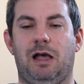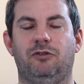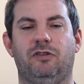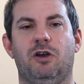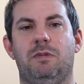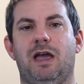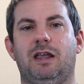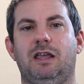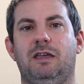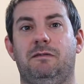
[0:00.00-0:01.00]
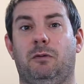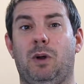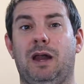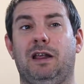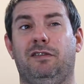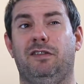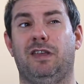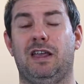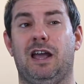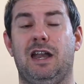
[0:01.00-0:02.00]
just go back and give a rating since
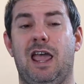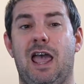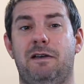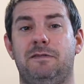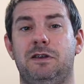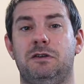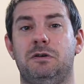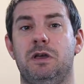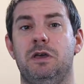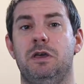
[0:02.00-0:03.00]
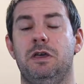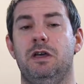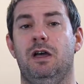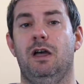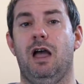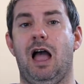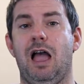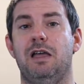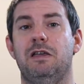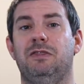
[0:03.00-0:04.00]
I kind of have to.
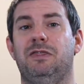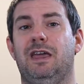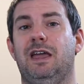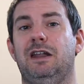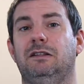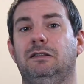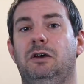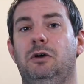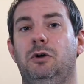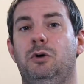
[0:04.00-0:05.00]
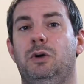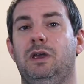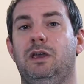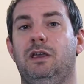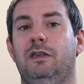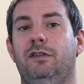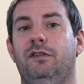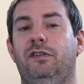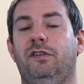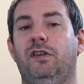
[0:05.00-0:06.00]
That Low
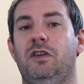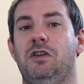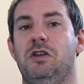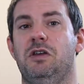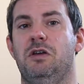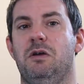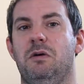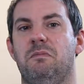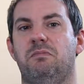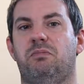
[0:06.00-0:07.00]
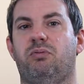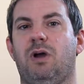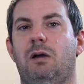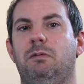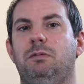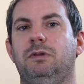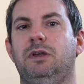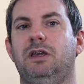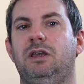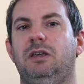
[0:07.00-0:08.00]
is
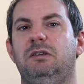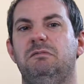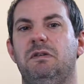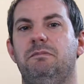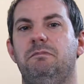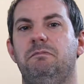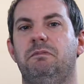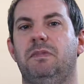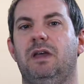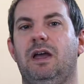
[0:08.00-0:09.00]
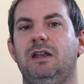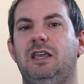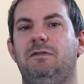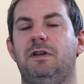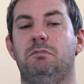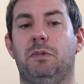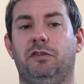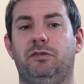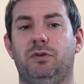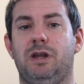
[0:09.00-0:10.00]
probably, I'd give it a
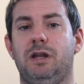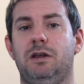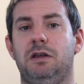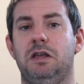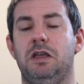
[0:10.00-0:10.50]
must-read.